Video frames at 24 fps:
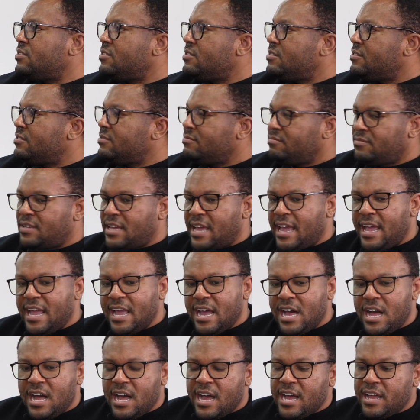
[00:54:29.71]
or
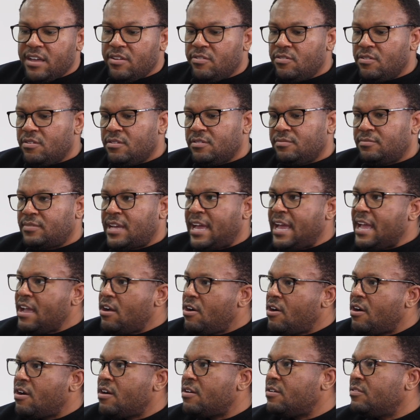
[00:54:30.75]
AI or
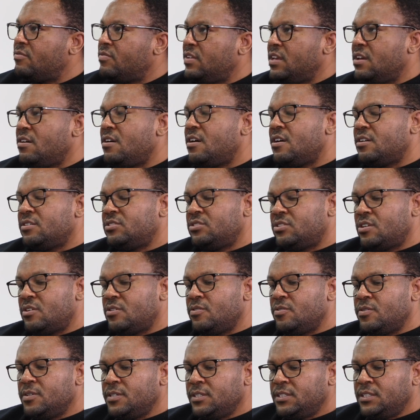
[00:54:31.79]
AR or VR. So